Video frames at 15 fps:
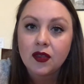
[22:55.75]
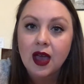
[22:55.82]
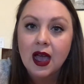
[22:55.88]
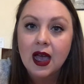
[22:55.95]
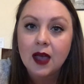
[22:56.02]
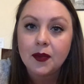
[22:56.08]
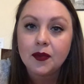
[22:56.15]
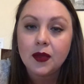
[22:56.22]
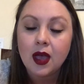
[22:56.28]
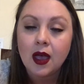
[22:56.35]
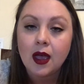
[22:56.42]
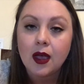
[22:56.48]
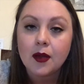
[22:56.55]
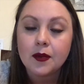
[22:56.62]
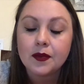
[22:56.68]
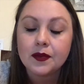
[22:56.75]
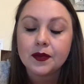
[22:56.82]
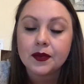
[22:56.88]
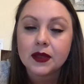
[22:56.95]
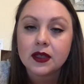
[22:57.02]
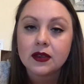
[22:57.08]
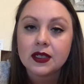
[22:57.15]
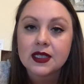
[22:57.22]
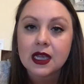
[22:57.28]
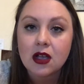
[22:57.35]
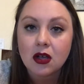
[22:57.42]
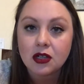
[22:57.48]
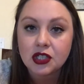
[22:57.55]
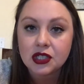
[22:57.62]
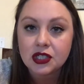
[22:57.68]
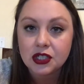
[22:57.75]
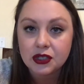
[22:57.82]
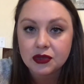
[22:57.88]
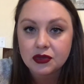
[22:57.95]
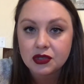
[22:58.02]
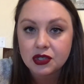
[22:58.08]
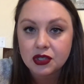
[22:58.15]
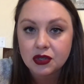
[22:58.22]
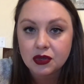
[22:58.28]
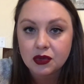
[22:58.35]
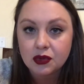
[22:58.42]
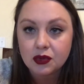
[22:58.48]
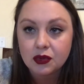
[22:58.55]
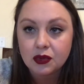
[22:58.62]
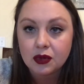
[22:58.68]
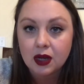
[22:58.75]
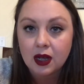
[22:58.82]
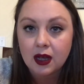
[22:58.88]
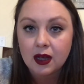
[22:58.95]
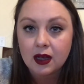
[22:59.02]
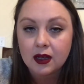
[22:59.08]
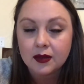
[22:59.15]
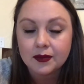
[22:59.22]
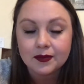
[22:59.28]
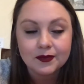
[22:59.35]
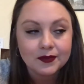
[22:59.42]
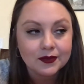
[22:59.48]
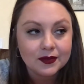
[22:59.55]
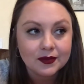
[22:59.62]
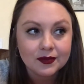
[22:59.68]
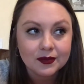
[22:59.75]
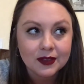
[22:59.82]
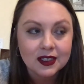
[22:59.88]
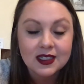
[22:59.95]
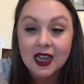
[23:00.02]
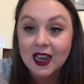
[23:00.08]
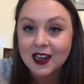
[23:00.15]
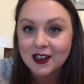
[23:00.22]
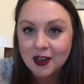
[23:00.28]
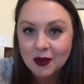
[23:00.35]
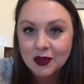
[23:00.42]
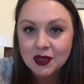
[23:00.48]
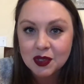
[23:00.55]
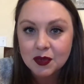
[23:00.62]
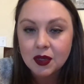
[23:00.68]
that the psychologists use to diagnose